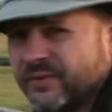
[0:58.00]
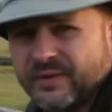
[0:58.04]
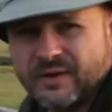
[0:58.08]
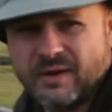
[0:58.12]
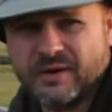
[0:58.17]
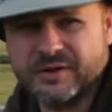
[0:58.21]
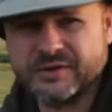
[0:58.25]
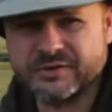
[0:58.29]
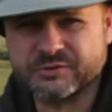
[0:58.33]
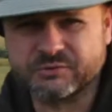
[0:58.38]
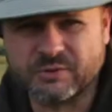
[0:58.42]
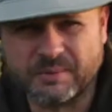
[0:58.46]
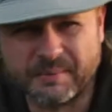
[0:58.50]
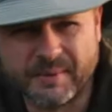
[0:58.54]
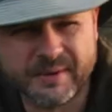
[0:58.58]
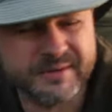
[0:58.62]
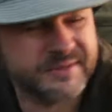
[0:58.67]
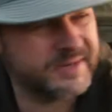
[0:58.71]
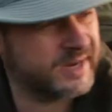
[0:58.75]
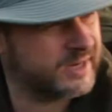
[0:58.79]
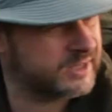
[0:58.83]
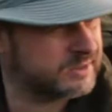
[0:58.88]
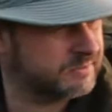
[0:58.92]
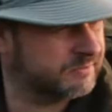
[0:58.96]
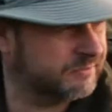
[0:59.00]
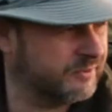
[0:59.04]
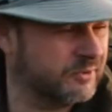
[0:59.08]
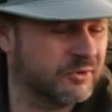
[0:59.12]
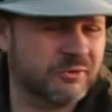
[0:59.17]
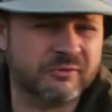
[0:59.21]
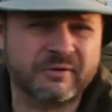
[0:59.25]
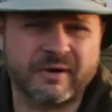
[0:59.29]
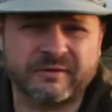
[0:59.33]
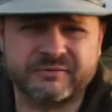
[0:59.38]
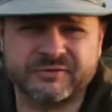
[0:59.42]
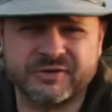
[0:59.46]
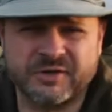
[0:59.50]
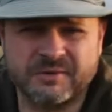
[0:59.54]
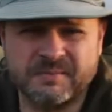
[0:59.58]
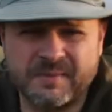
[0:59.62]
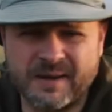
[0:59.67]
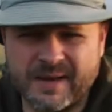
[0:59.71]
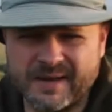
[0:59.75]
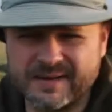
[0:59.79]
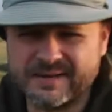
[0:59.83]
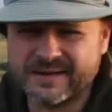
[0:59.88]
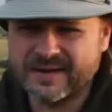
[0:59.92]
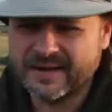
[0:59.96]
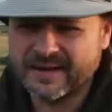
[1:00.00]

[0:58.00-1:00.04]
the lights, so I might take some photographs in a minute.